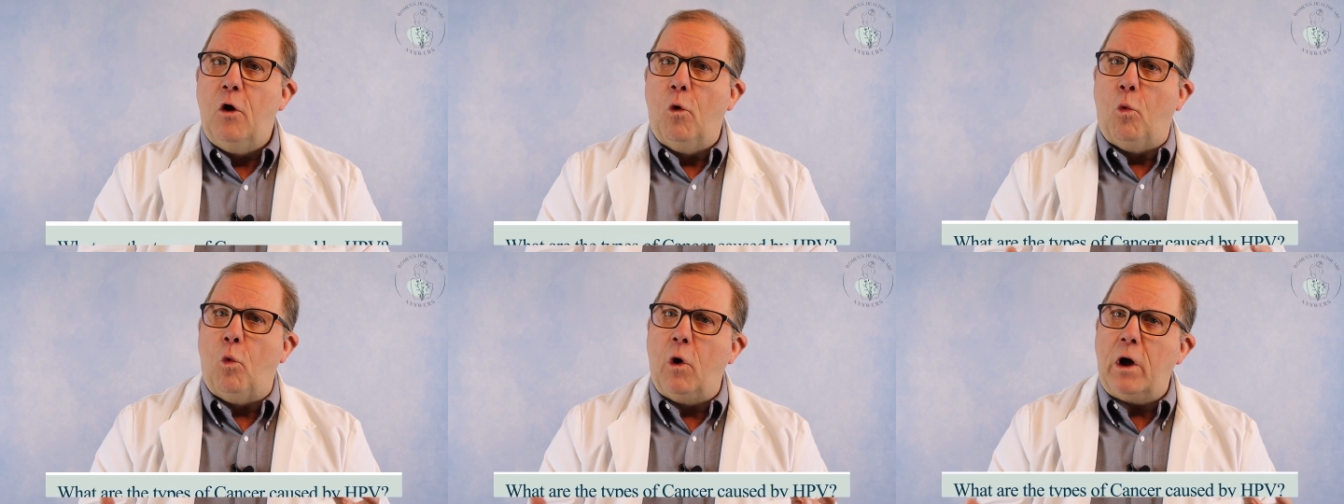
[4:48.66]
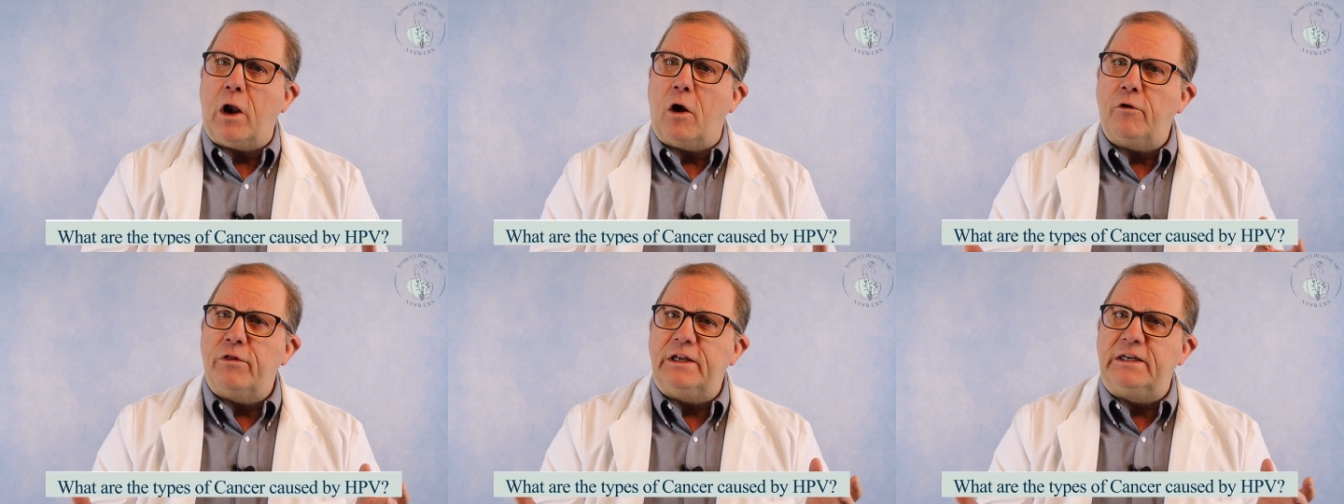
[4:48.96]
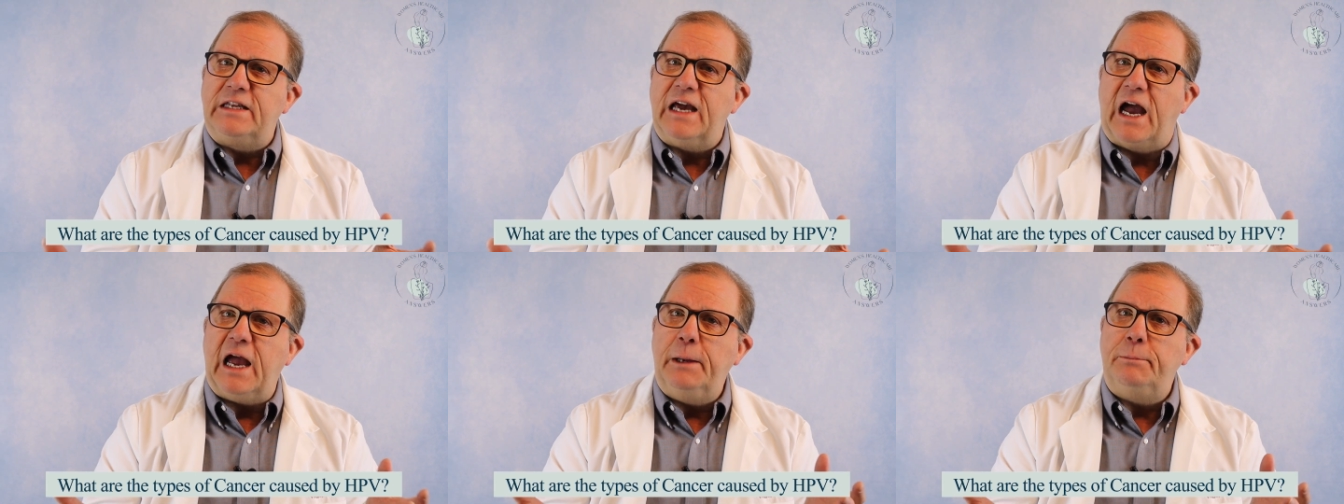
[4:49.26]
What are
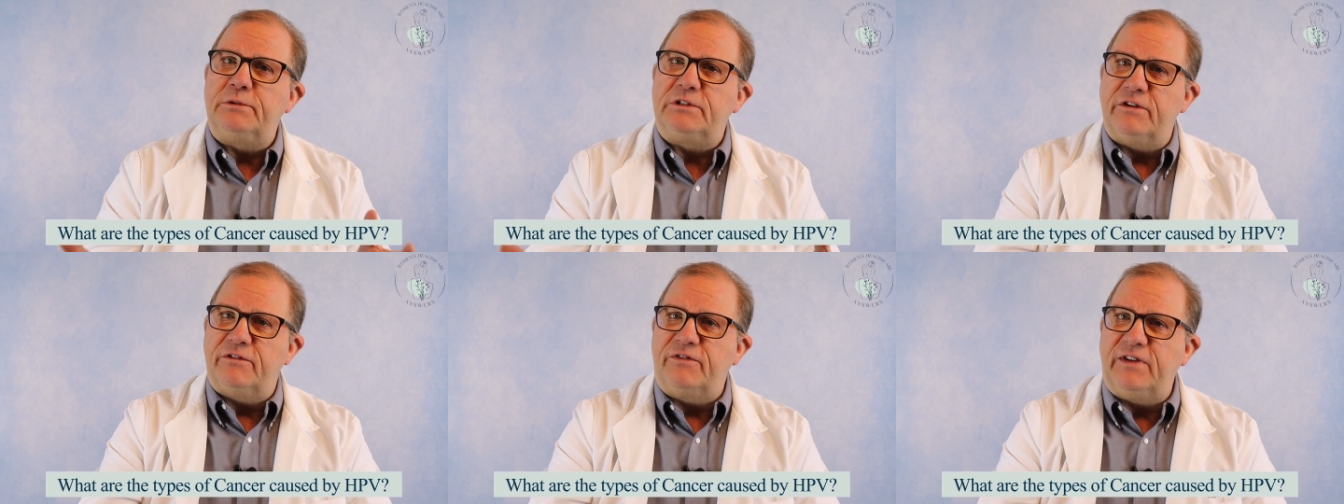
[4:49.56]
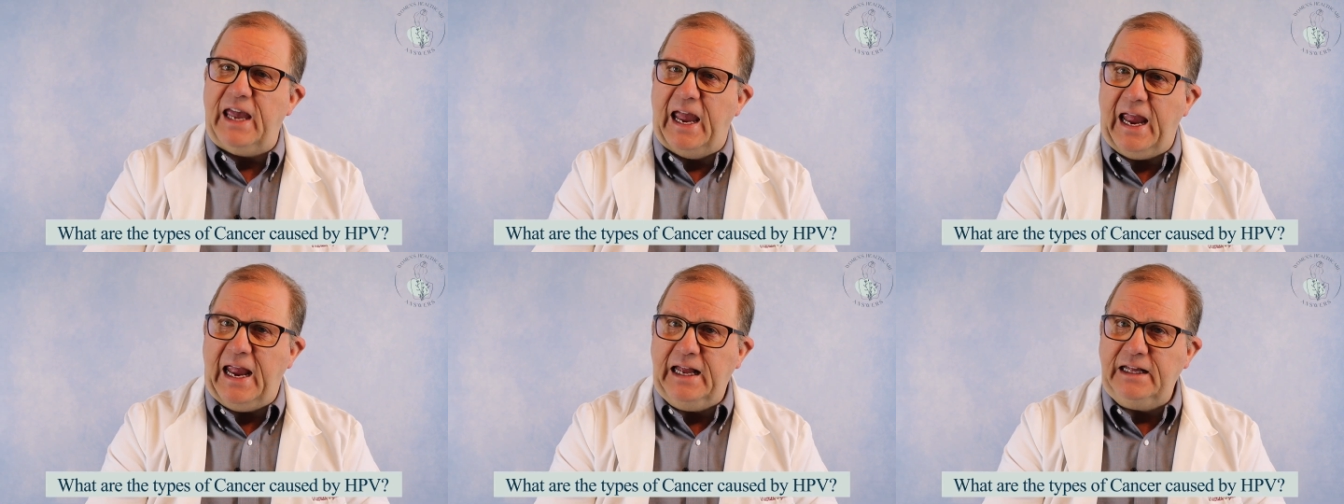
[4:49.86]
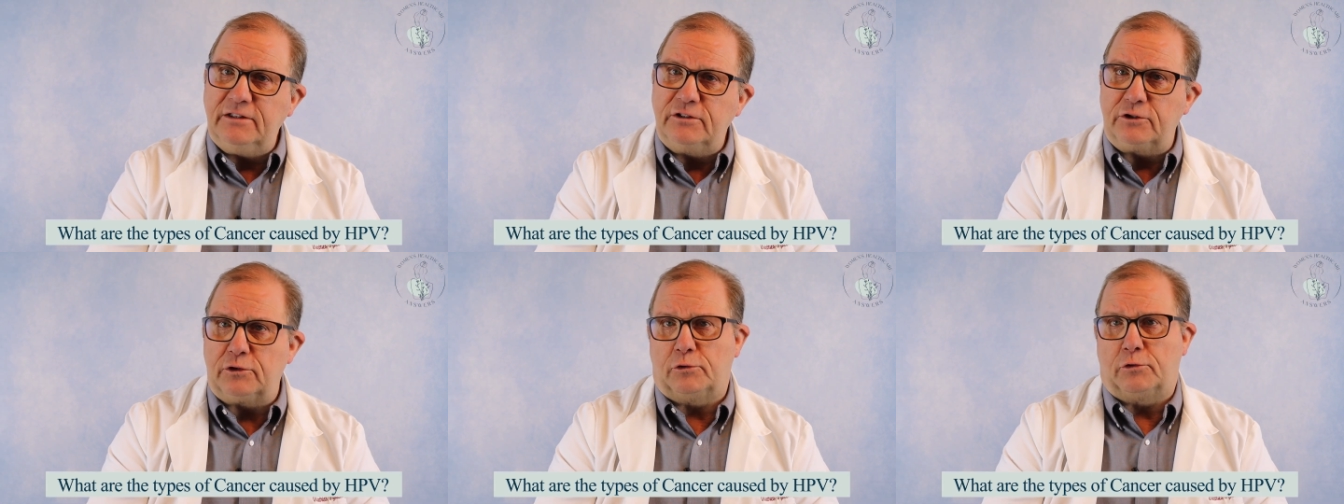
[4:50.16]
the types of
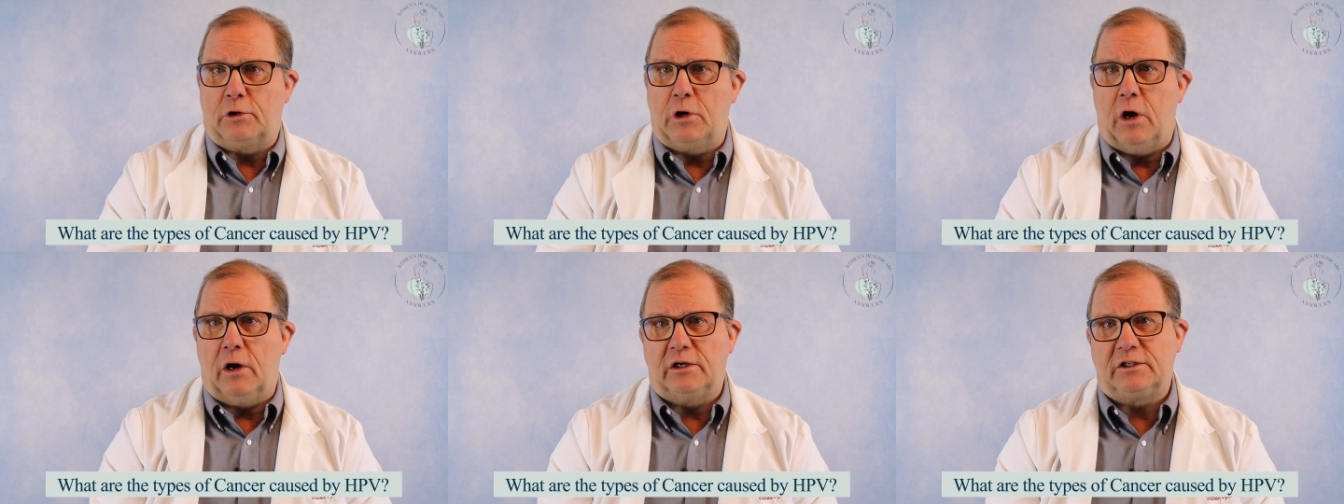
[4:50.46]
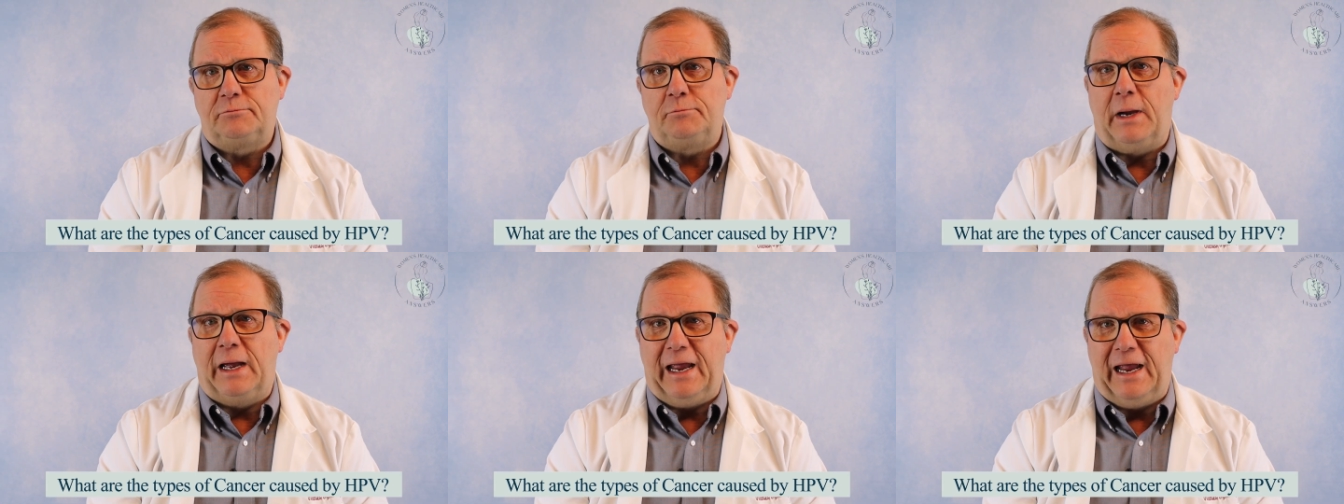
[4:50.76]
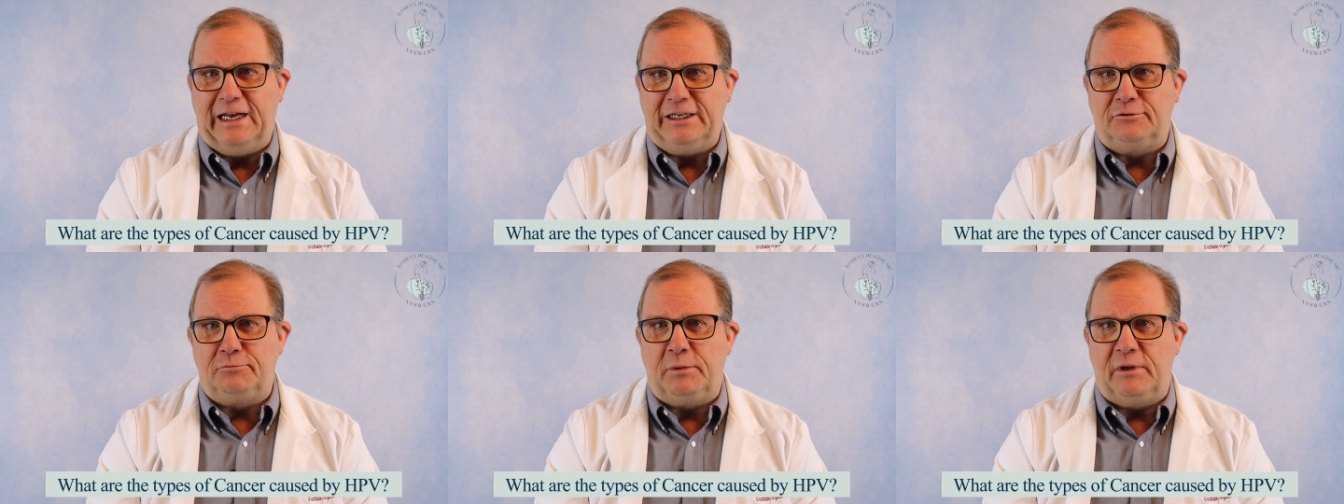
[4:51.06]
cancer caused by
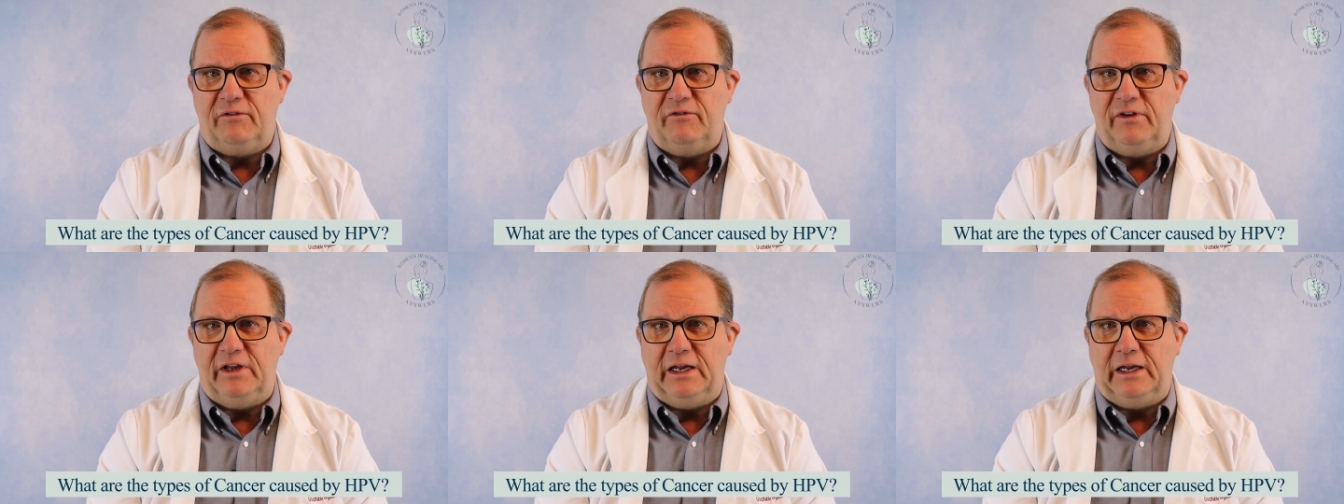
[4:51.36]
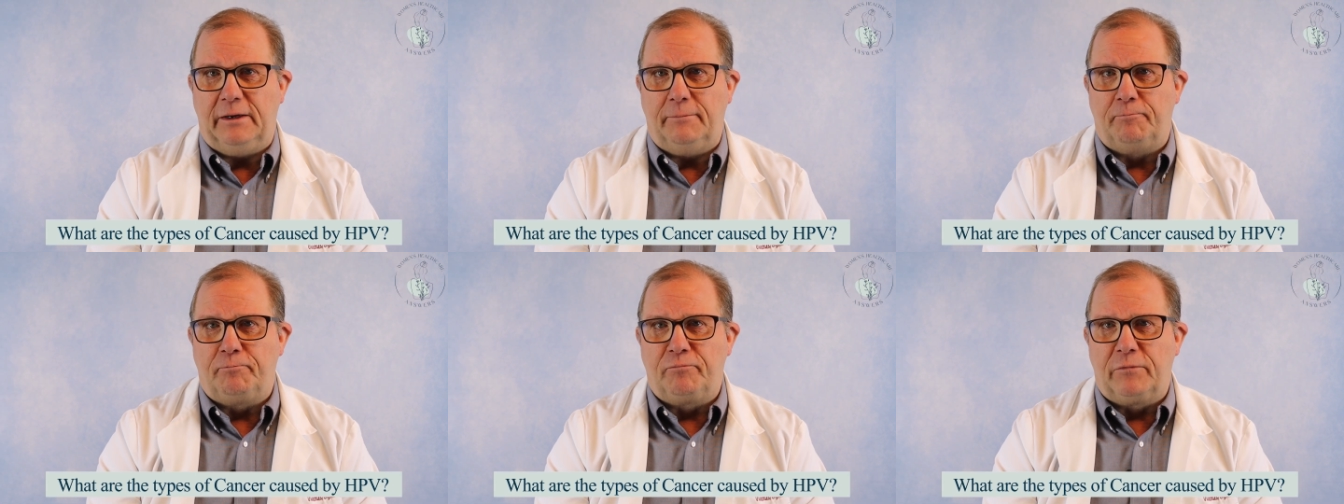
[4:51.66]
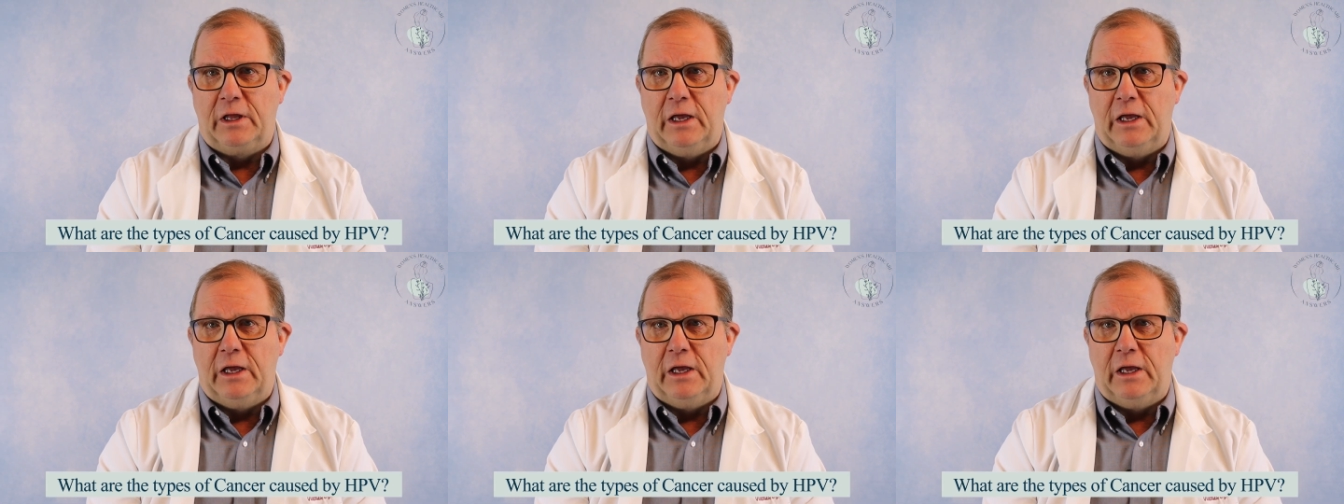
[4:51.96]
HPV?